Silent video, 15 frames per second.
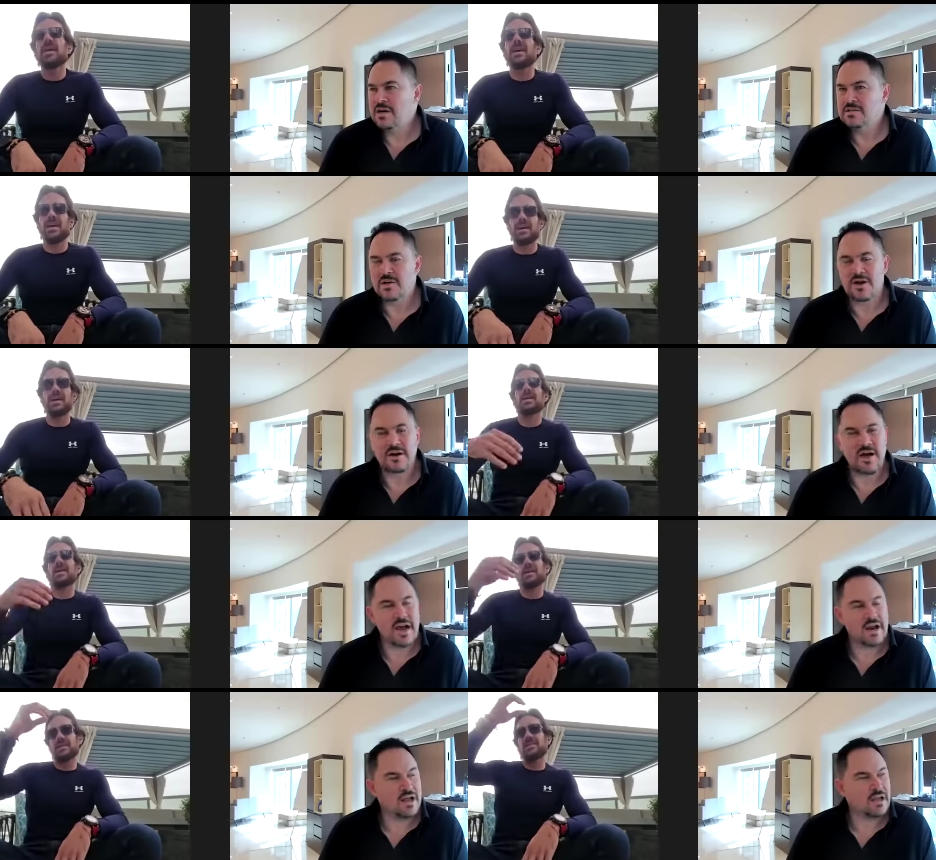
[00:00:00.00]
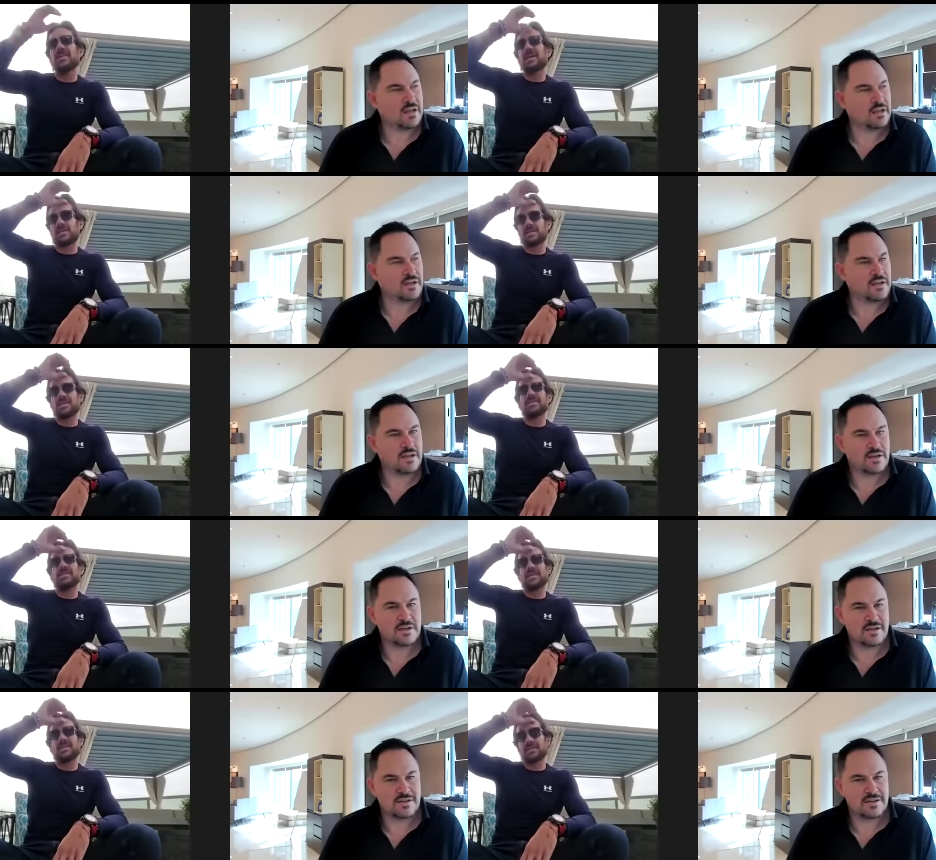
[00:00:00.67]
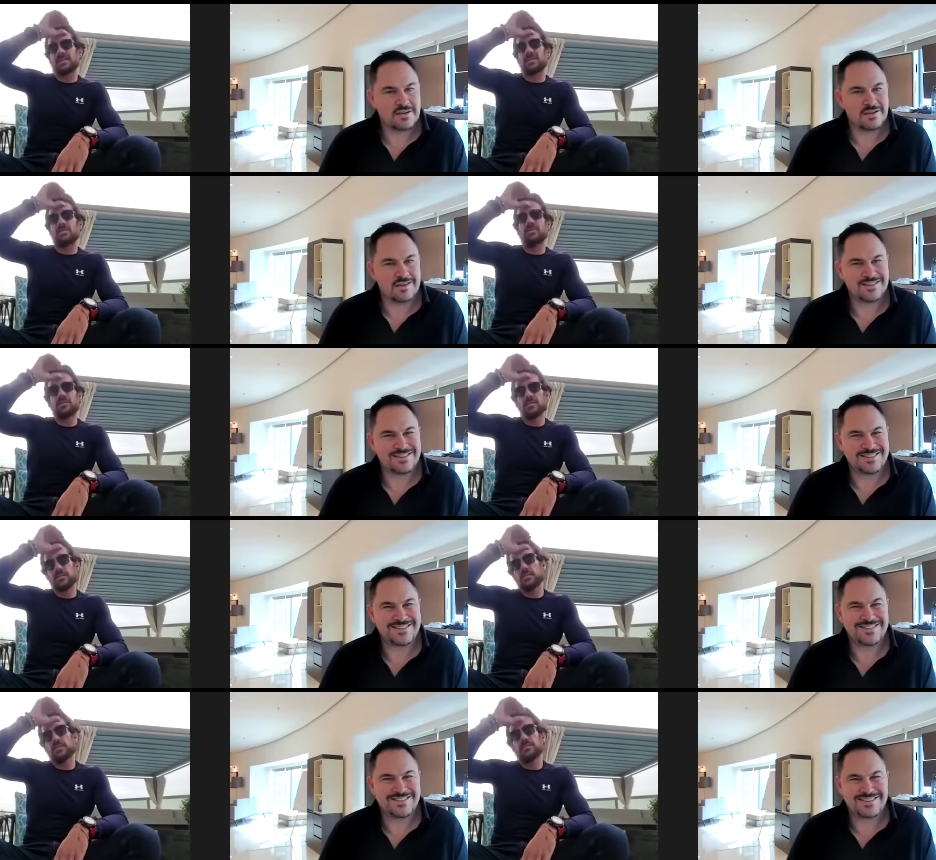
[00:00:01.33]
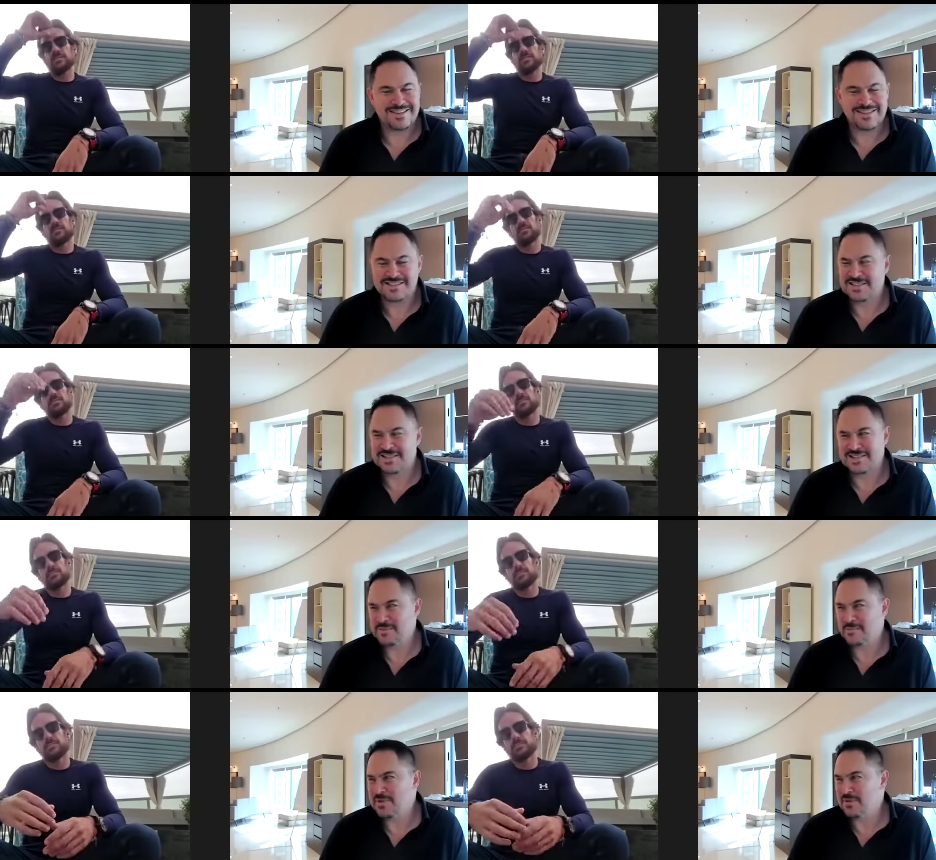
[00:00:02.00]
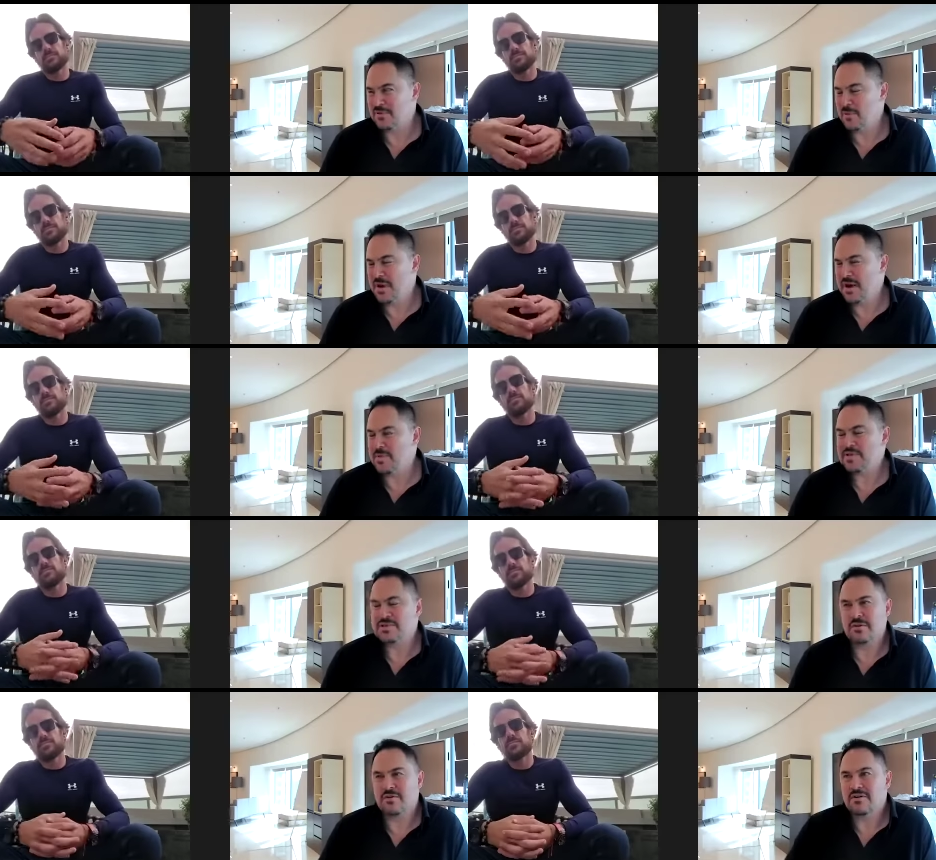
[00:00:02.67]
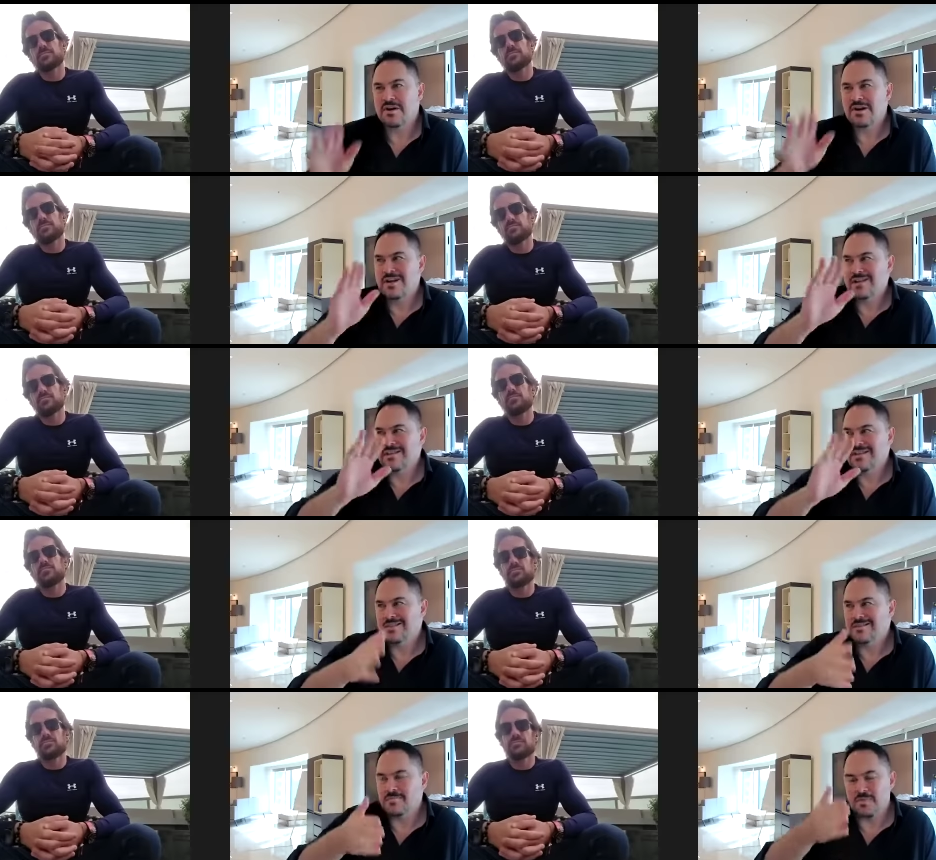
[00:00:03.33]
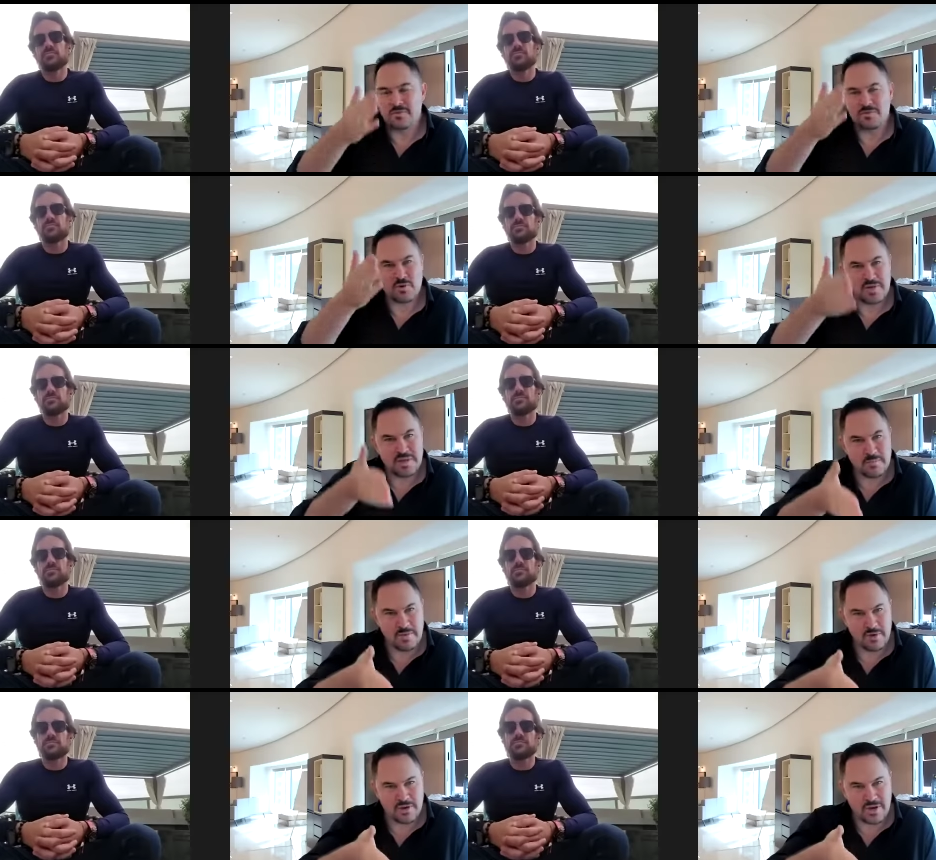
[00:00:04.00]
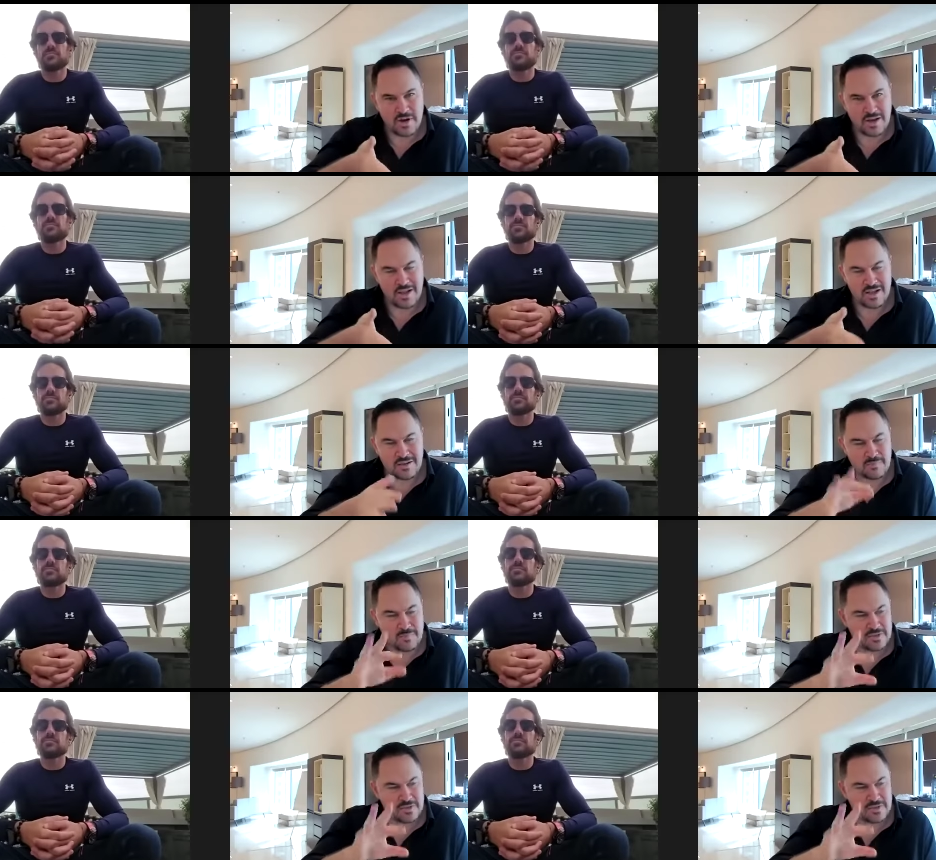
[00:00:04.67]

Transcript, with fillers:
Speaker 1: yeah, so yeah, exactly, exactly. It's it's a beautiful way to be. So between the military